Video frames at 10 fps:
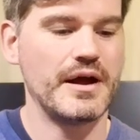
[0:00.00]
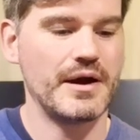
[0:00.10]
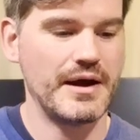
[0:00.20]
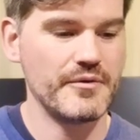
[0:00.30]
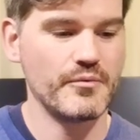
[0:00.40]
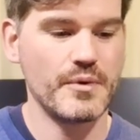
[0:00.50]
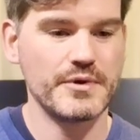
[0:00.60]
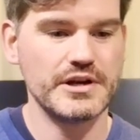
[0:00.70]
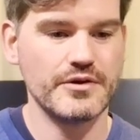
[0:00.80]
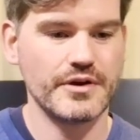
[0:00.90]
However, when we
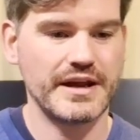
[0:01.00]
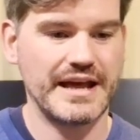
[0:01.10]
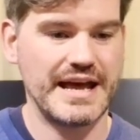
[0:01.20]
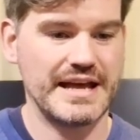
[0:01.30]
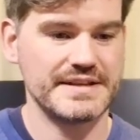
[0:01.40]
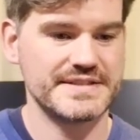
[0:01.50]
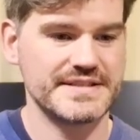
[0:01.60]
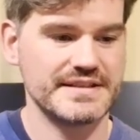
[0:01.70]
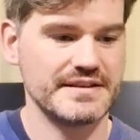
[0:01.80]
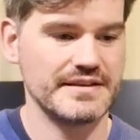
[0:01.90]
look
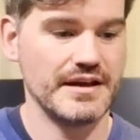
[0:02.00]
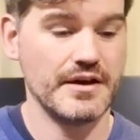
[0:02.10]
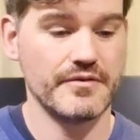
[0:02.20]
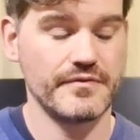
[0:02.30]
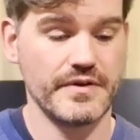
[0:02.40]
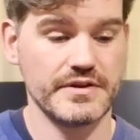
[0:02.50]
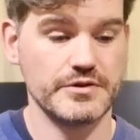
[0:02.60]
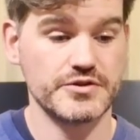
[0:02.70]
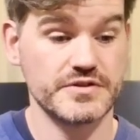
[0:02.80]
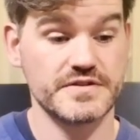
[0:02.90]
at Father
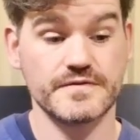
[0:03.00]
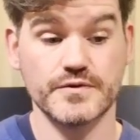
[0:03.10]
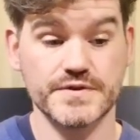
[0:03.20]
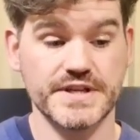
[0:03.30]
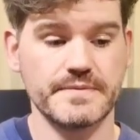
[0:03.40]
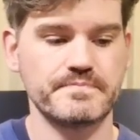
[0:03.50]
Lucian Sforza,